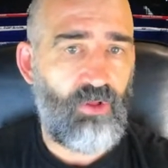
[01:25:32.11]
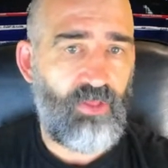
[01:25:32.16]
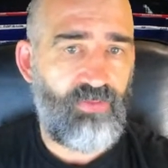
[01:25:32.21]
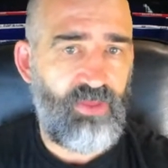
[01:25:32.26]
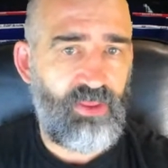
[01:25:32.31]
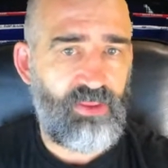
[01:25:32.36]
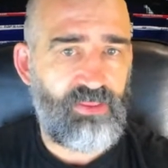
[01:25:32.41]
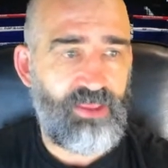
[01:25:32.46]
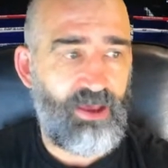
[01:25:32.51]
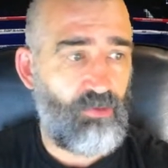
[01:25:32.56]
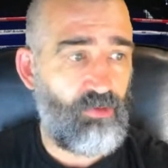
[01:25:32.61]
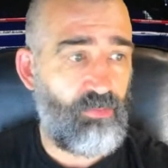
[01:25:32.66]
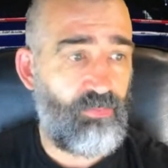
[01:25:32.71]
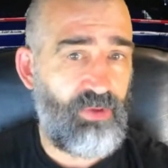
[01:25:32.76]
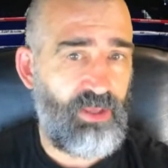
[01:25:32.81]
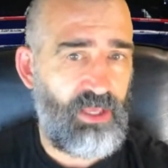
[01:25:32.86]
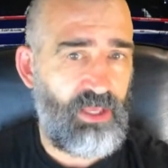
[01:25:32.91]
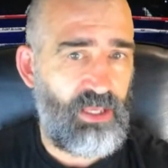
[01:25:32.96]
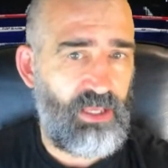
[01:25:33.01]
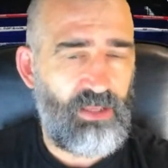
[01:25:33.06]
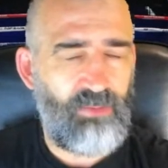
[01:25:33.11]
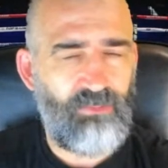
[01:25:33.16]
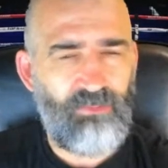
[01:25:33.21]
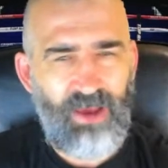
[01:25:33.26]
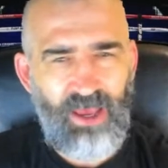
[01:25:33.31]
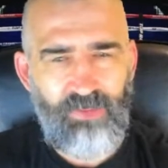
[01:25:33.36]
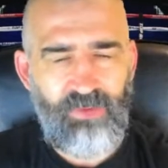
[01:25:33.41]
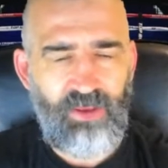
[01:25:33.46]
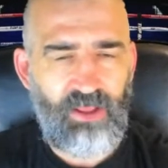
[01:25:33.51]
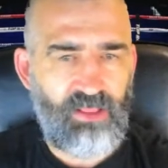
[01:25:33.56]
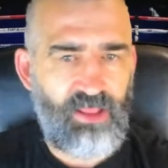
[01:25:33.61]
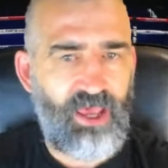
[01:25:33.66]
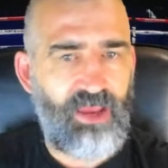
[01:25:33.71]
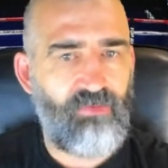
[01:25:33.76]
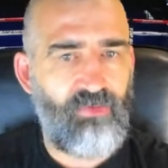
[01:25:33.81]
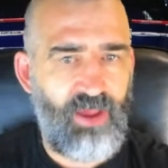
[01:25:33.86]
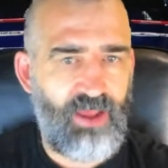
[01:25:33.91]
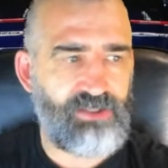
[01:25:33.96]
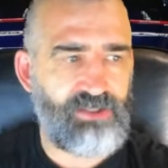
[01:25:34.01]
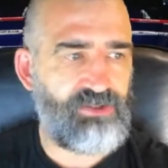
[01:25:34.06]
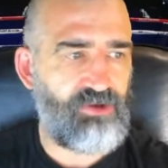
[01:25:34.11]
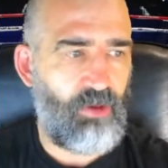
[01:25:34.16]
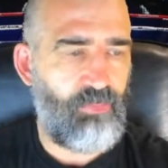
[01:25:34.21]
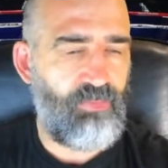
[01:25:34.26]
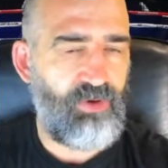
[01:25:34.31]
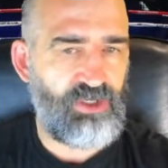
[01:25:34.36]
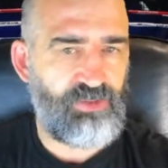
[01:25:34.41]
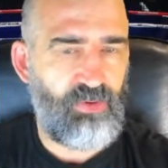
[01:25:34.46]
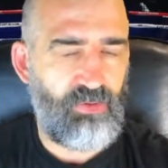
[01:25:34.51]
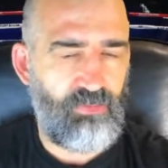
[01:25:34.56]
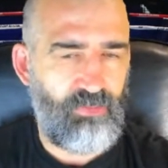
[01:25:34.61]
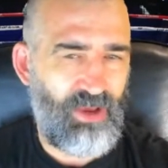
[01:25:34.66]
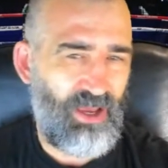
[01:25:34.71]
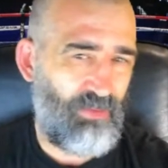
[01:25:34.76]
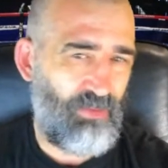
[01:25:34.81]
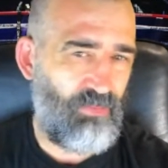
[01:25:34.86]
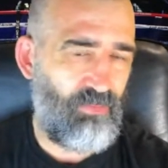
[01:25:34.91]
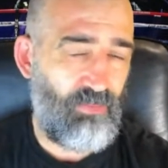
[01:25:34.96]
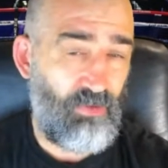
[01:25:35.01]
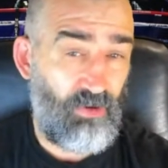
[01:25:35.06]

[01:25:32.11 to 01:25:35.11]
I think that would be maybe a late round stoppage, but maybe